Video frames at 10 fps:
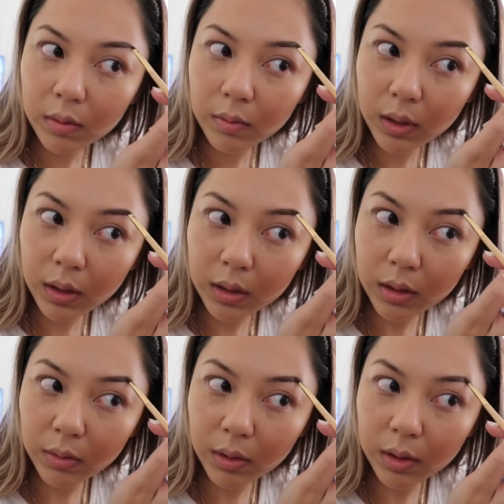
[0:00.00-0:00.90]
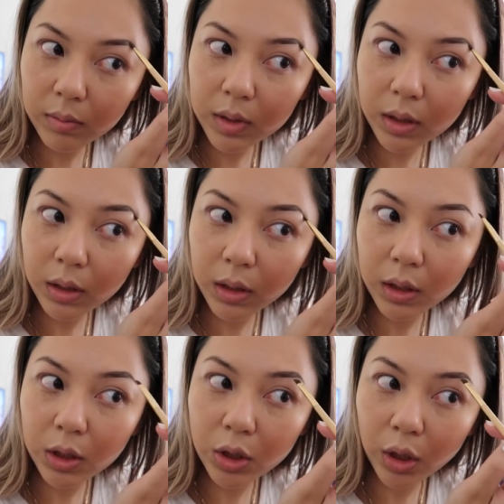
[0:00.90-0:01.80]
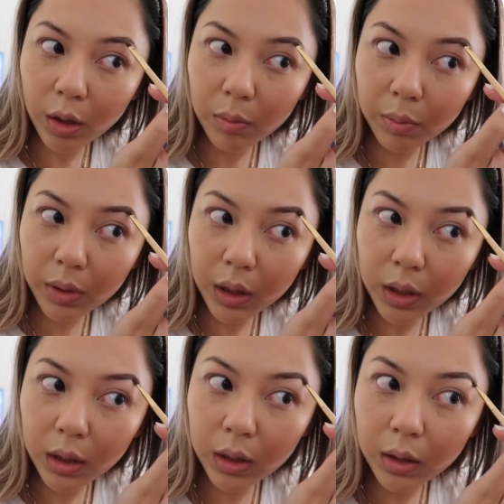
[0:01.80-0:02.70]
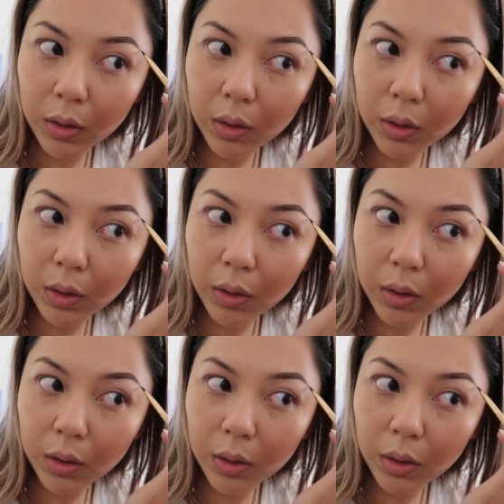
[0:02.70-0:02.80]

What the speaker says: because I want them to look sharp and good.